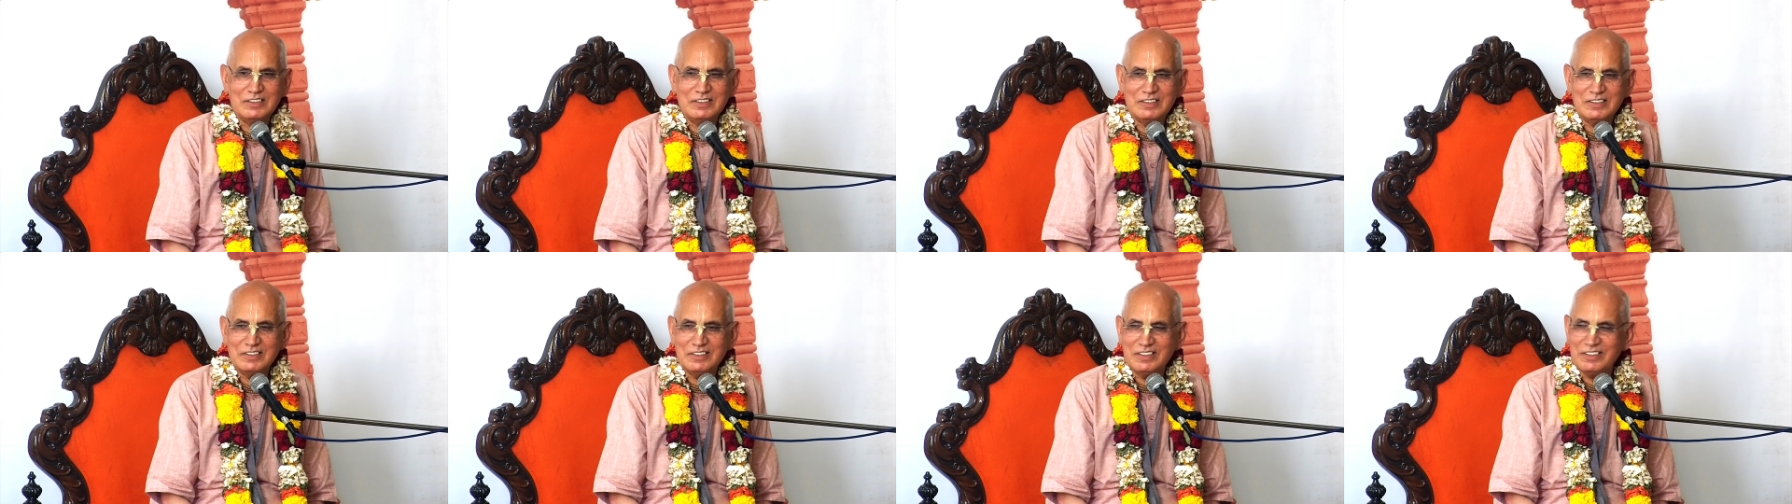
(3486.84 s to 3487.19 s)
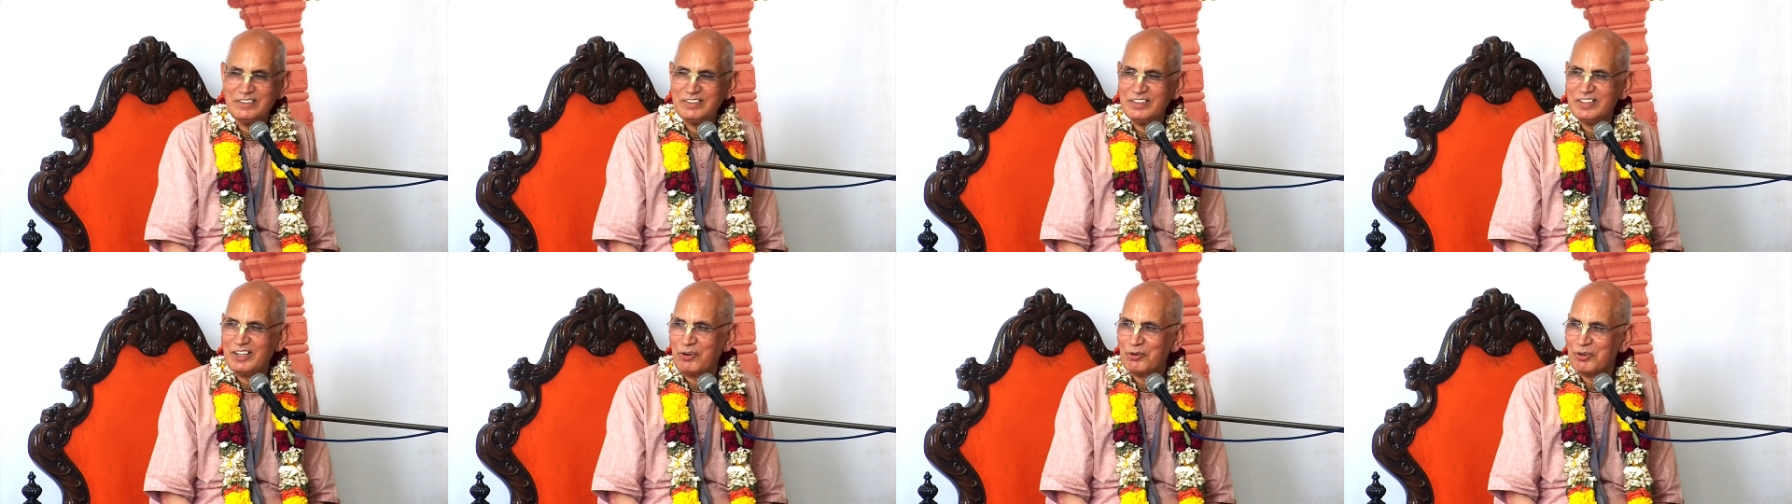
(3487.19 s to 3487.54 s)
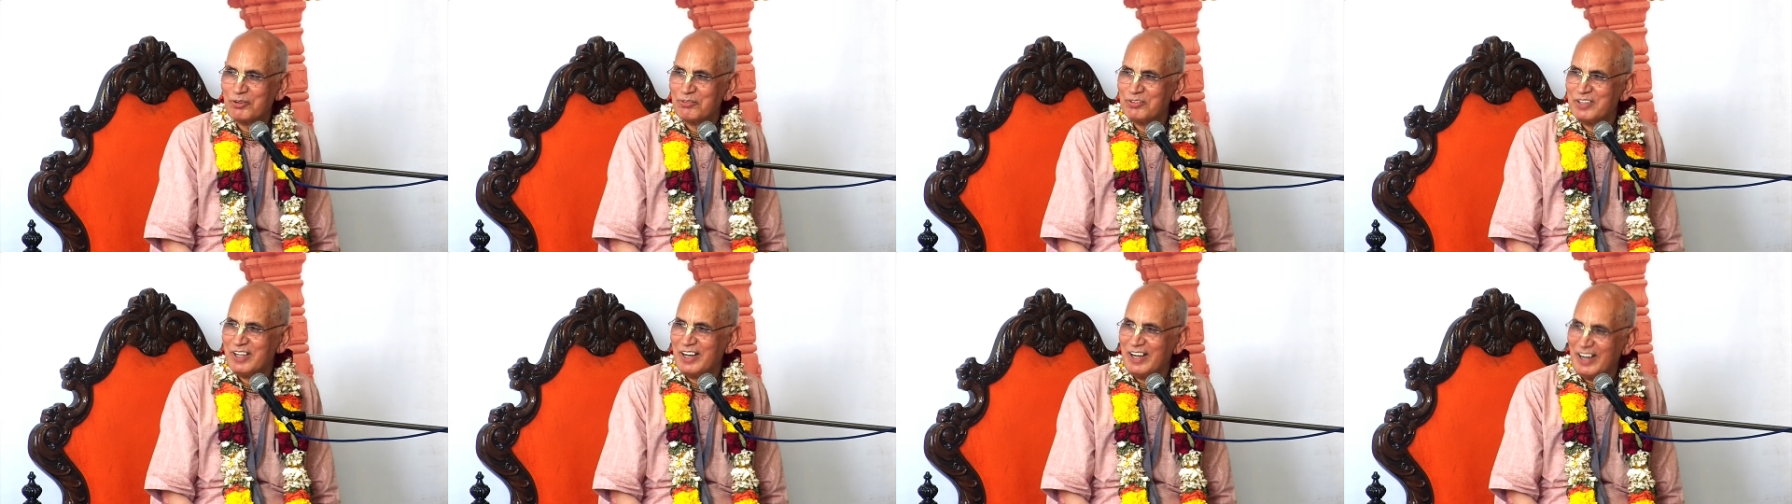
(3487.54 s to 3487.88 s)
This is out of
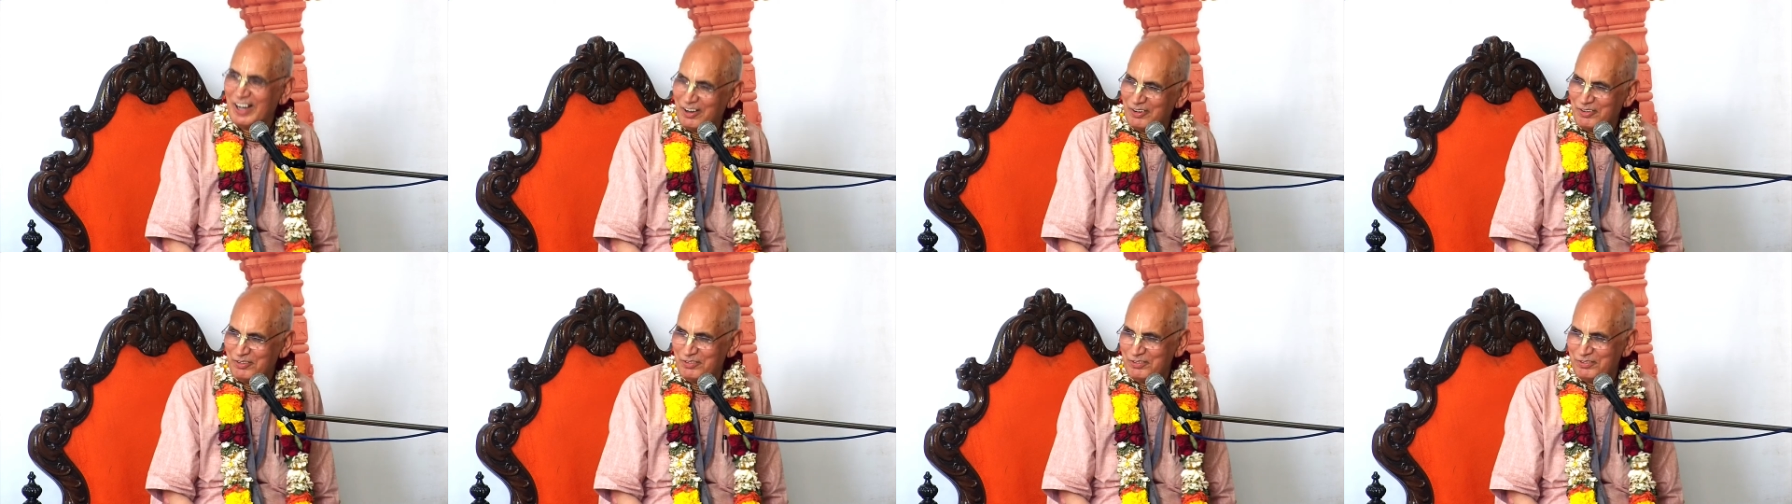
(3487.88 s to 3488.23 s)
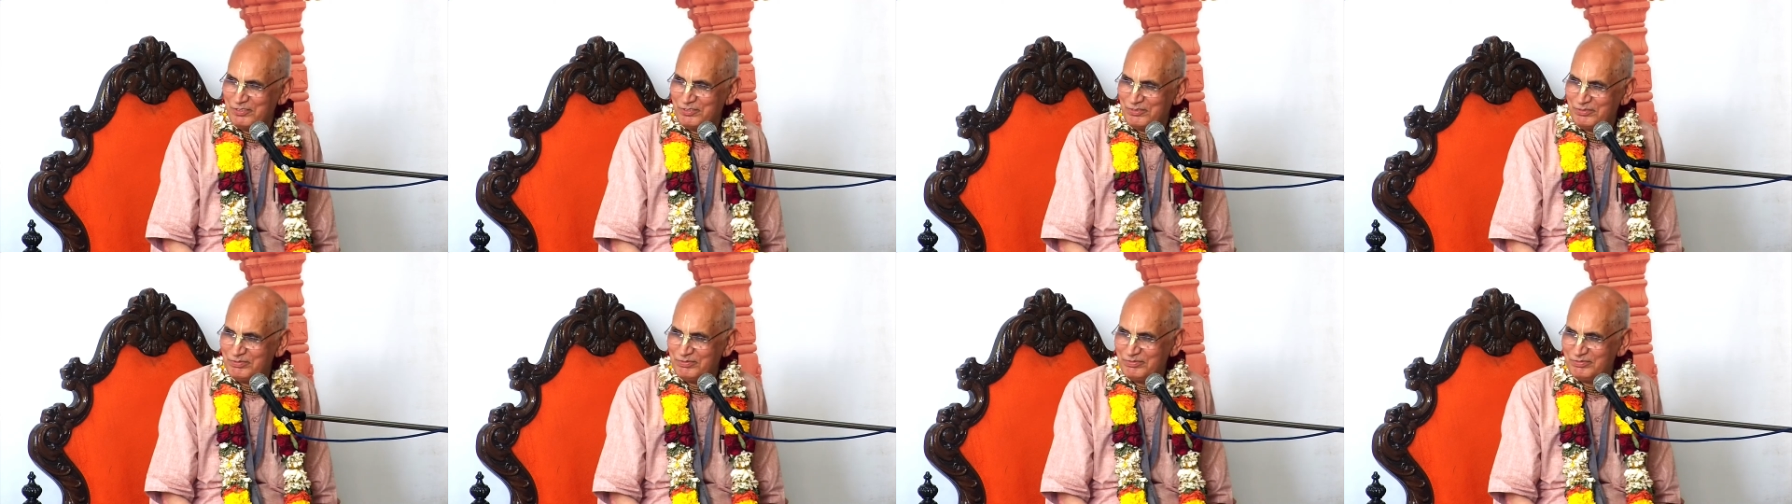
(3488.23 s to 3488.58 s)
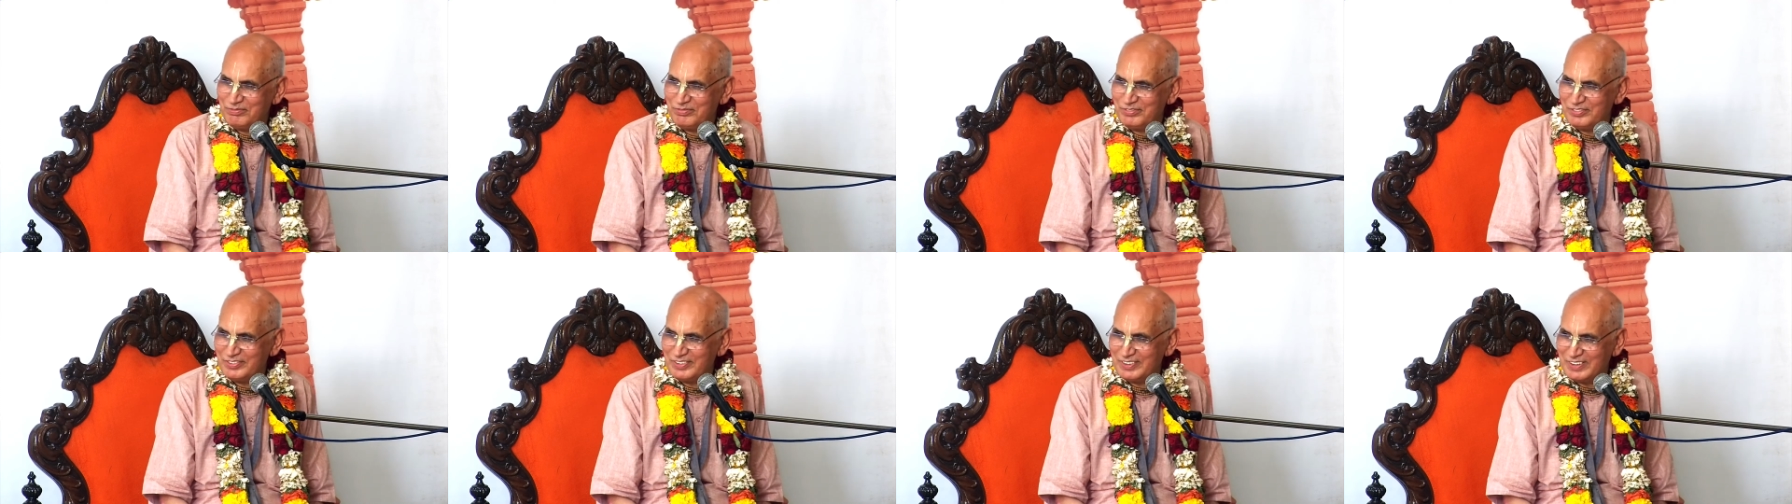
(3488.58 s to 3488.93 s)
their love.
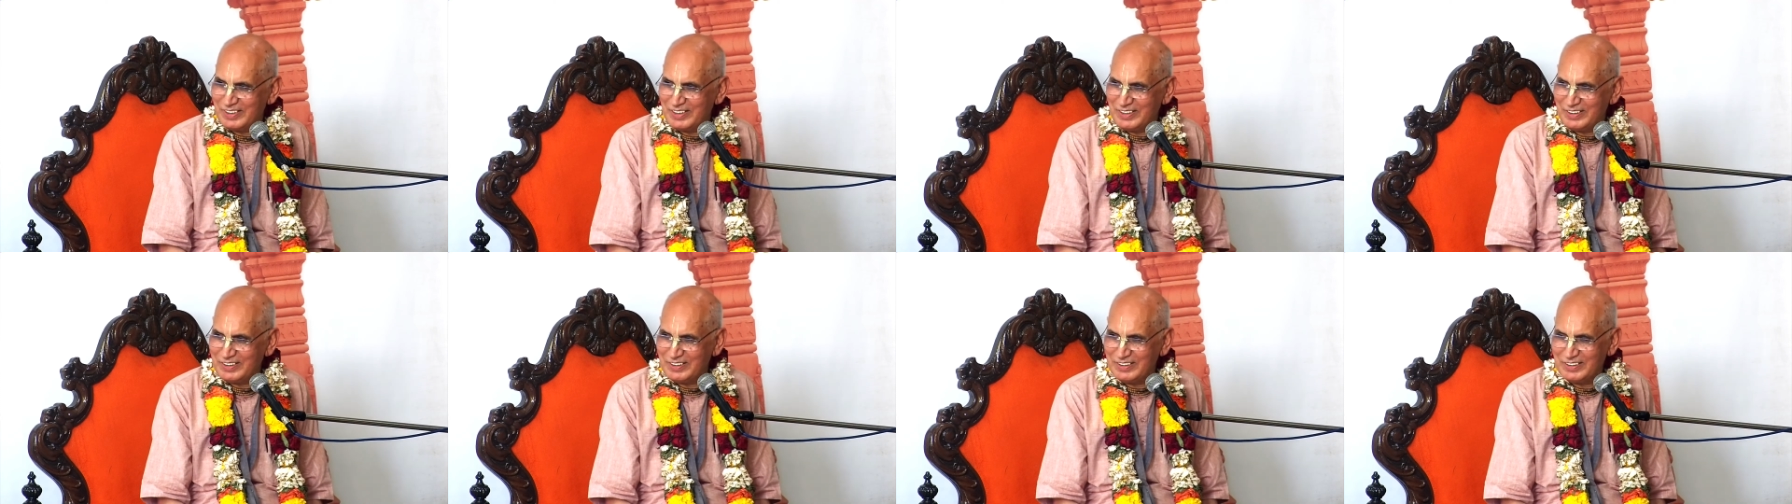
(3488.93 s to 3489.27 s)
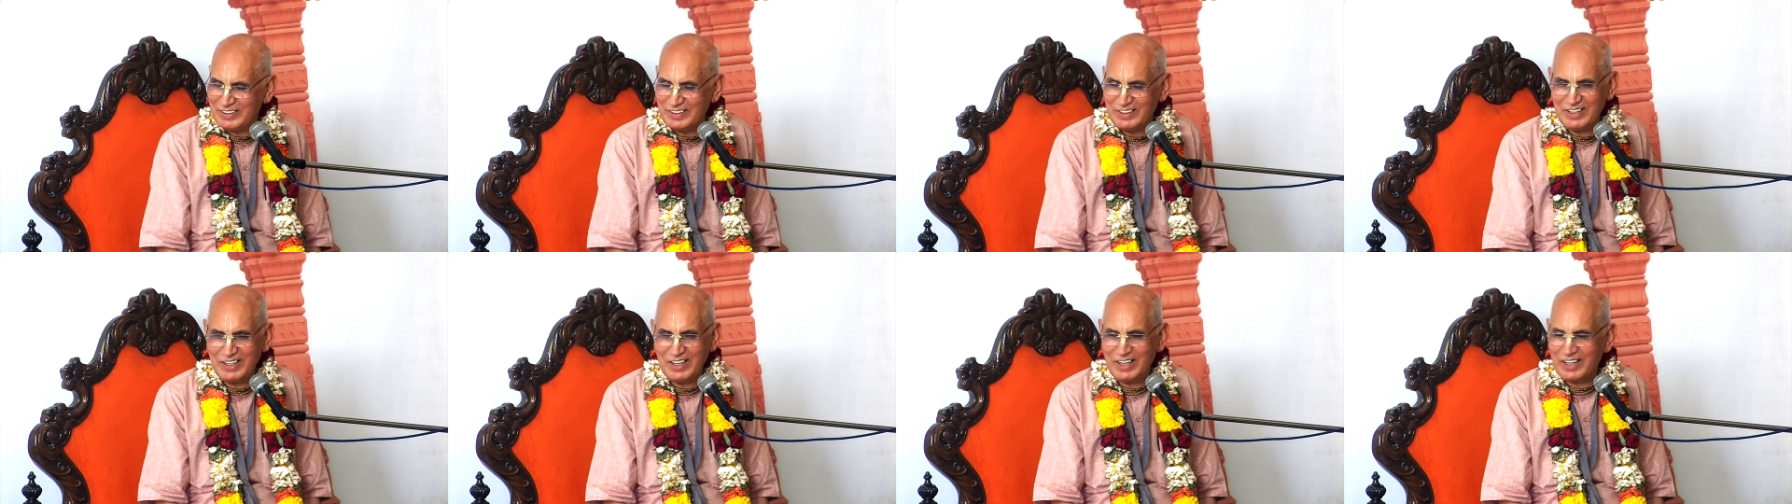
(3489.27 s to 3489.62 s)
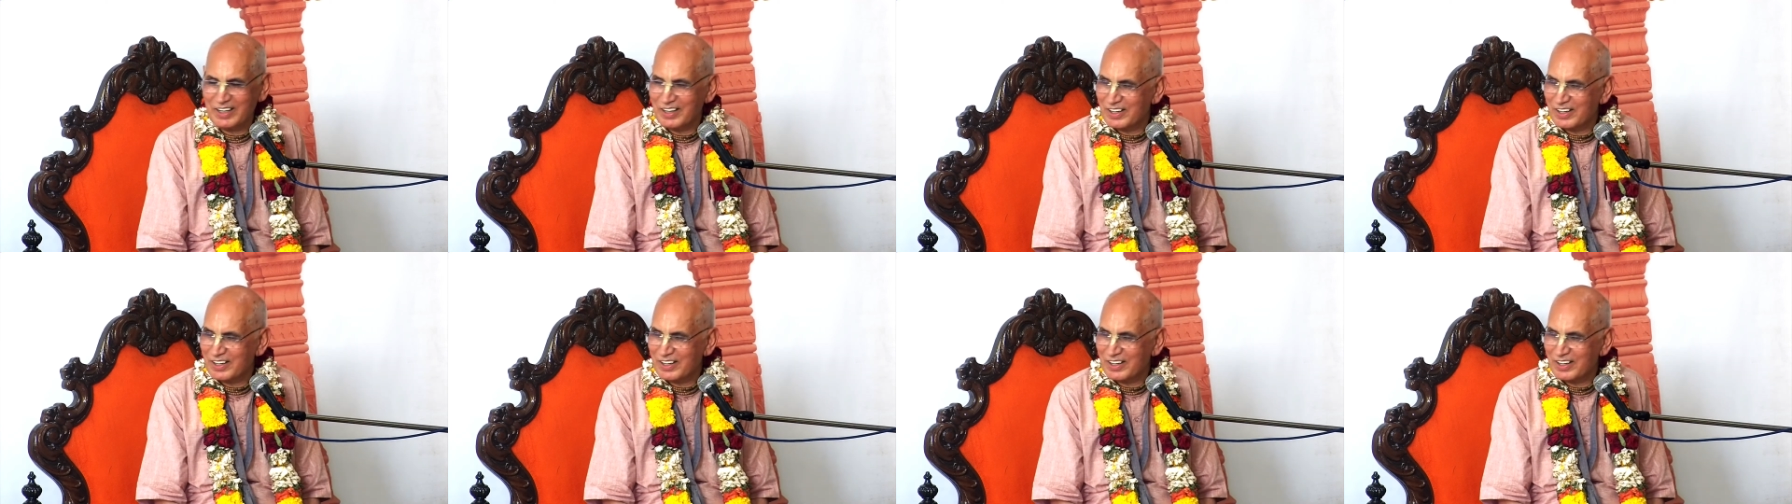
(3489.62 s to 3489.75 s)
And